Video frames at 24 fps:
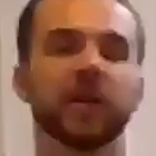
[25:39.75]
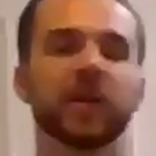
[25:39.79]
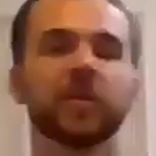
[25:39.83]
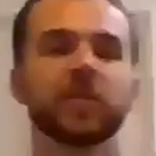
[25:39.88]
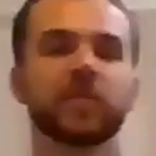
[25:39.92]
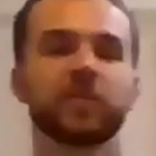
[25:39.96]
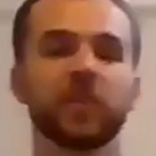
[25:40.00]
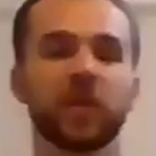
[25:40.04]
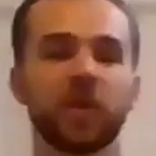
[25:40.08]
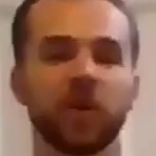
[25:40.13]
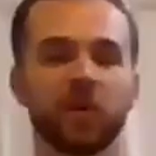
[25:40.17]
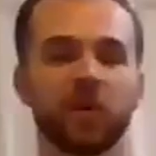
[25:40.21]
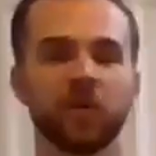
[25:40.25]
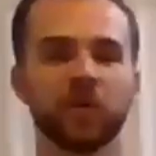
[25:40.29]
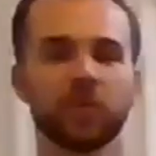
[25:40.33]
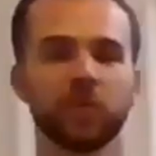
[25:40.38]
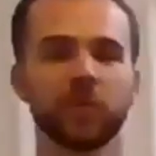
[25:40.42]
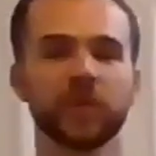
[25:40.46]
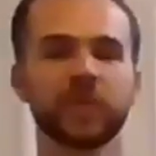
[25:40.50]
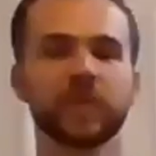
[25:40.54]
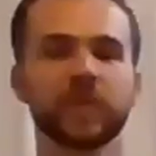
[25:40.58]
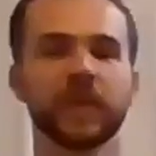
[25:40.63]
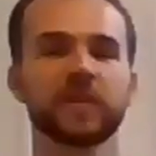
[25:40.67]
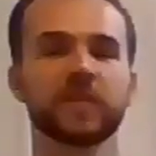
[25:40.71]
So
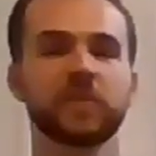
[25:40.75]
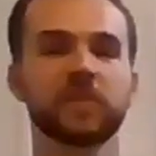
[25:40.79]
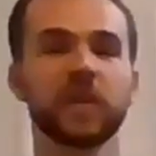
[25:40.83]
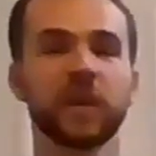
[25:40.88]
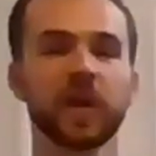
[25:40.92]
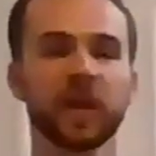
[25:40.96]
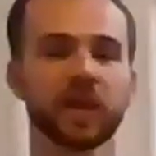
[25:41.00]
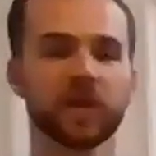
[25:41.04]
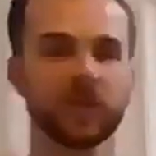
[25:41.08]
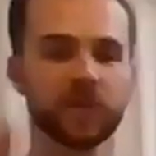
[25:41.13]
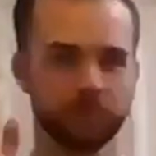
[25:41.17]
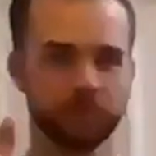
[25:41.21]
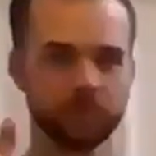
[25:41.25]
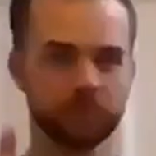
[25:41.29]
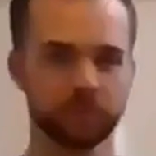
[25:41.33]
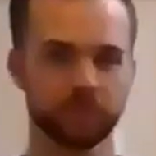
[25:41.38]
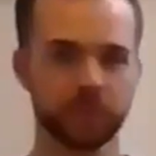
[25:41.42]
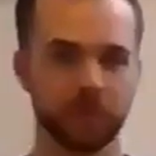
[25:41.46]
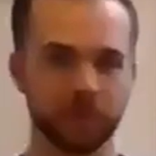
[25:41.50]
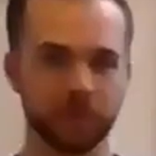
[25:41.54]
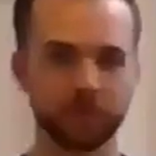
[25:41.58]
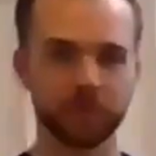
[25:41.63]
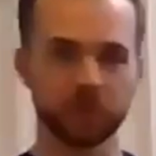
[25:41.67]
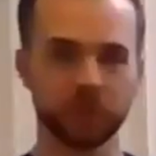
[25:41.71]
with that said,
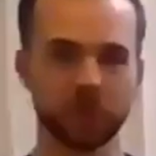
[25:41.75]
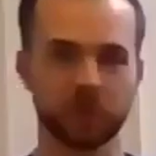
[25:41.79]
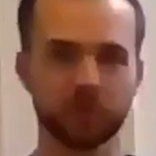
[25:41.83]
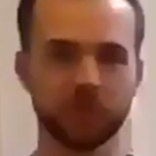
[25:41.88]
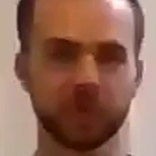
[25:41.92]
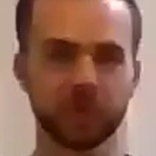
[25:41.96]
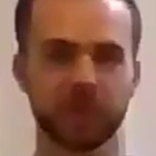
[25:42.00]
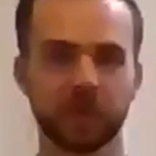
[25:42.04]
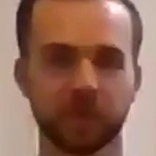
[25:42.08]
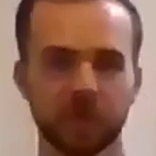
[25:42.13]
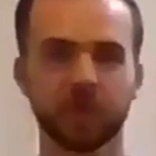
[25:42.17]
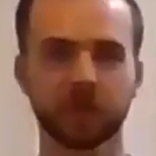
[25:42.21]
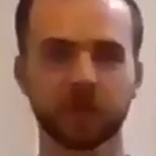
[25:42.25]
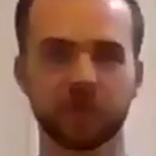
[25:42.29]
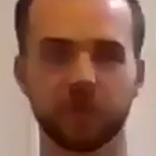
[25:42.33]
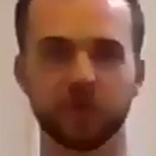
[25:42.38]
if you look at me conduct,